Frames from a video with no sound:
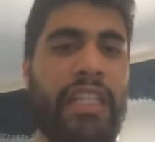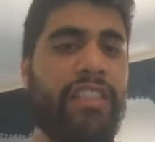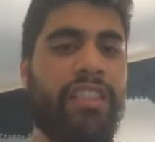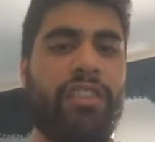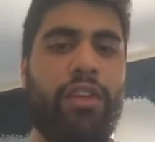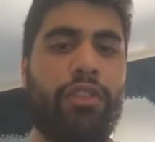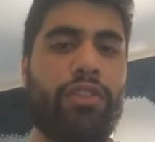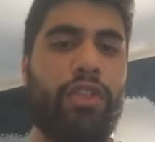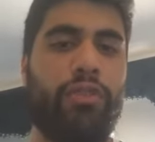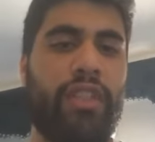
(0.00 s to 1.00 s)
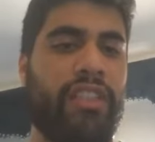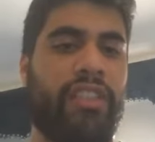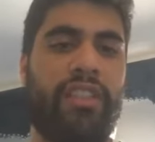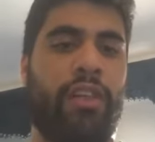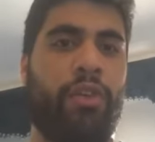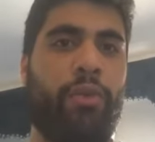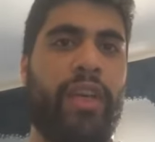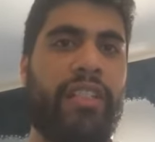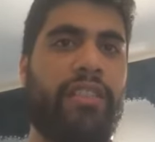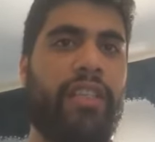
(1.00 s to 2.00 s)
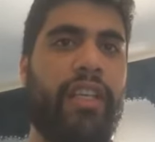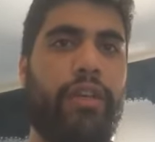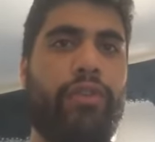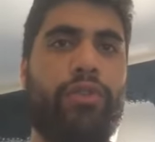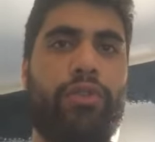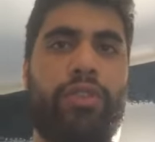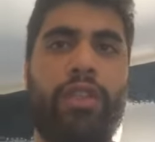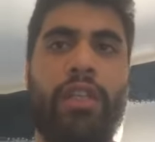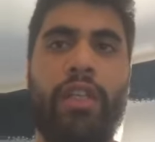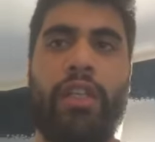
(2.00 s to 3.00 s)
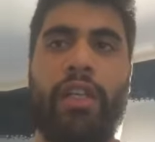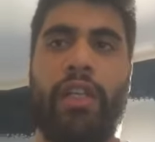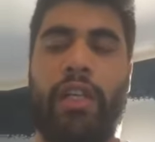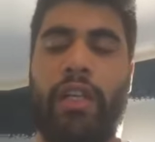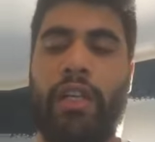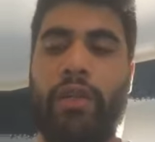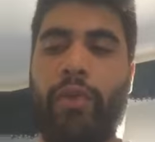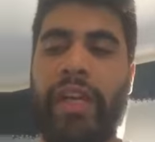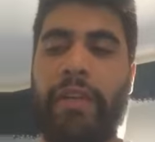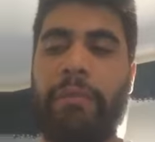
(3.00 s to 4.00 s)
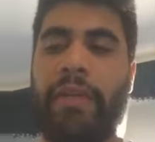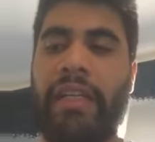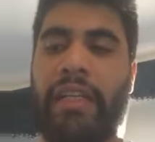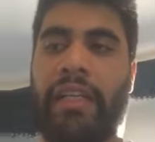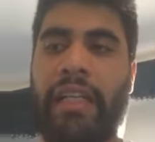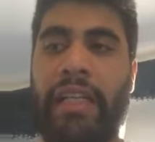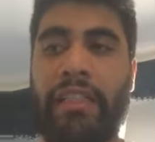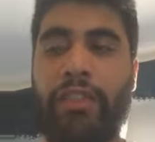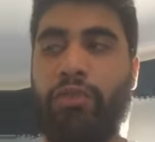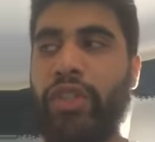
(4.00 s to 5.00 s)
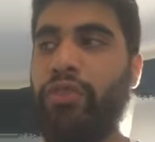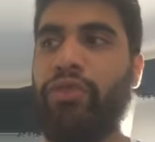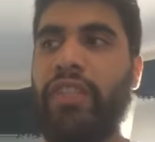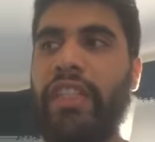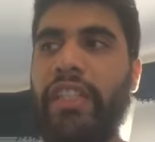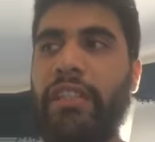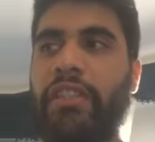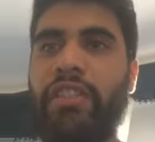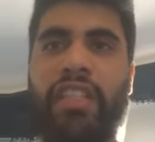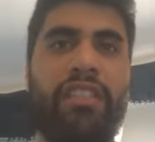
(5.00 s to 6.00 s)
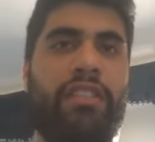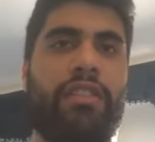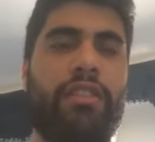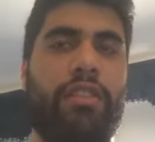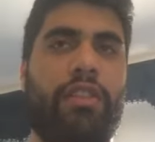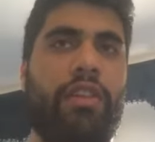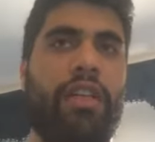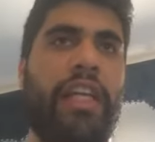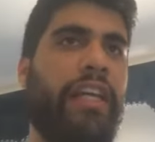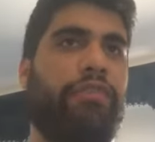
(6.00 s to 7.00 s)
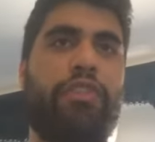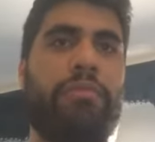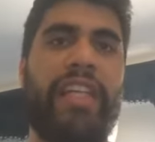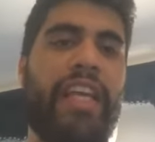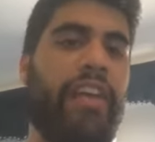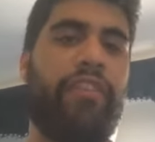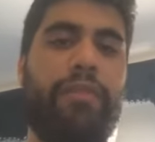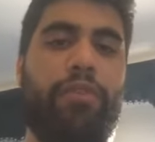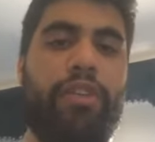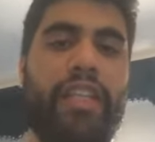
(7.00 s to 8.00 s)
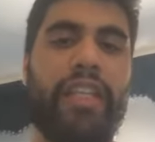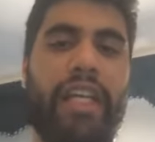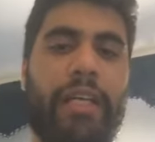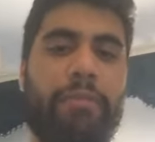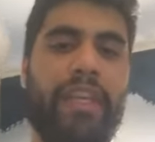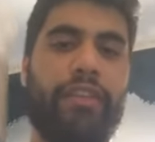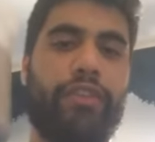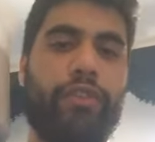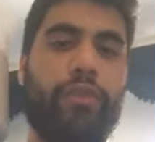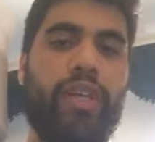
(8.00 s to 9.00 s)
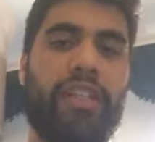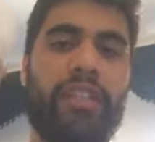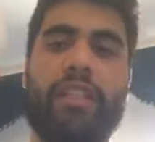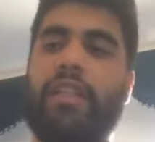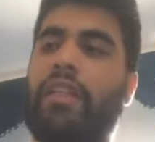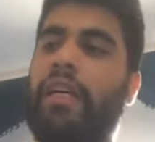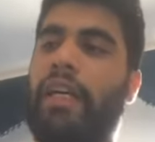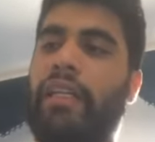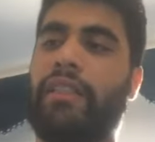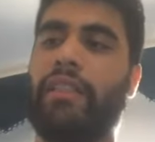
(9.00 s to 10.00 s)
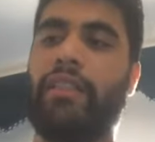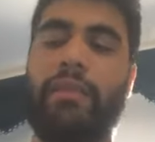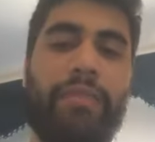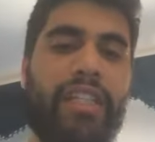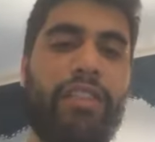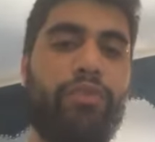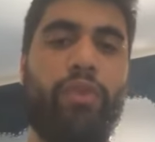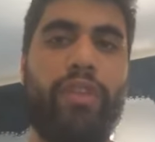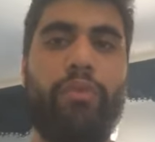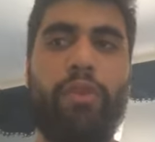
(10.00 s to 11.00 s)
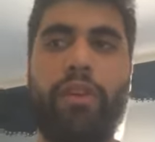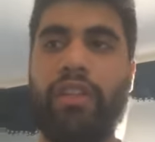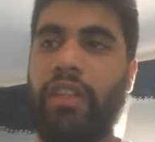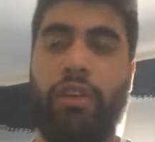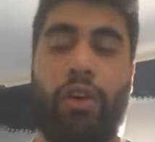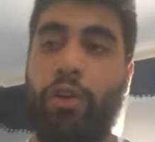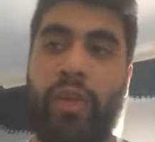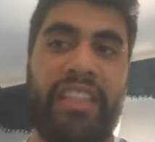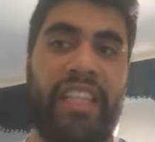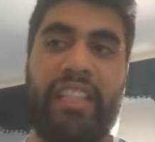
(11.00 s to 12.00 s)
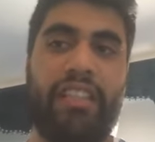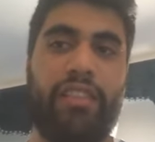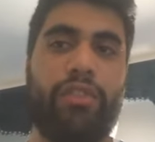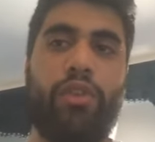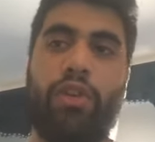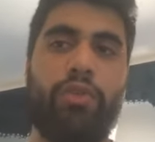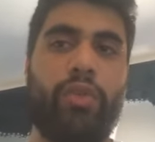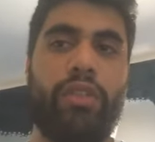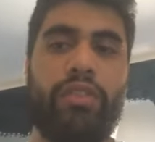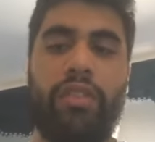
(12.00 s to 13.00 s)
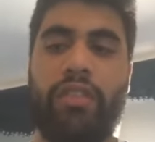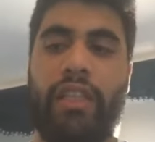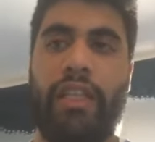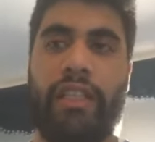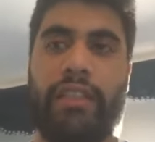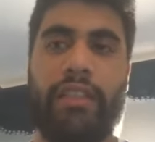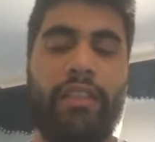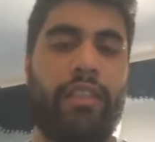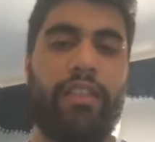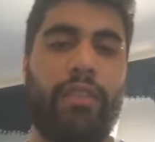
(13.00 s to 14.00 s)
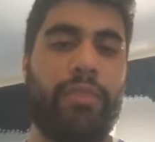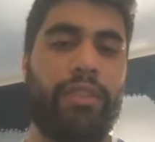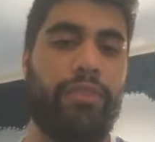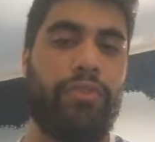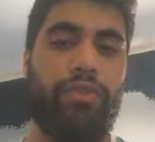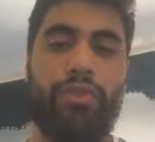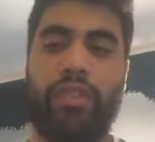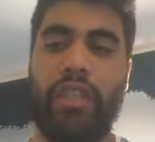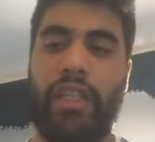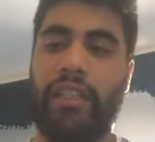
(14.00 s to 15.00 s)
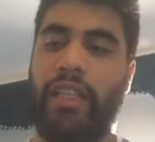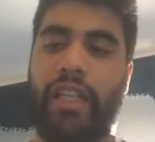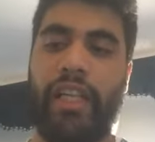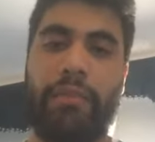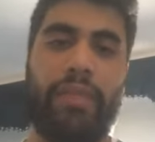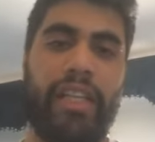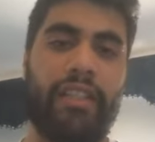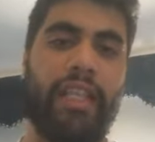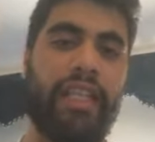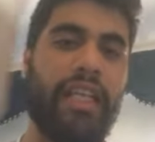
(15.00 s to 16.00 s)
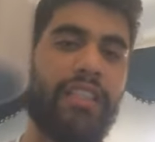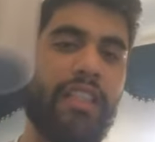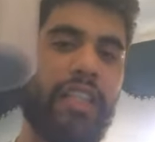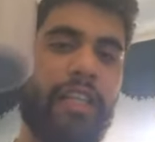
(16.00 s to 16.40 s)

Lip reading: and it's always in a good way. But and we usually just, like for me, every morning I make a new one and mix it with water. All what I need is cold water and a little bit of sugar, and then I can make it. Like, as I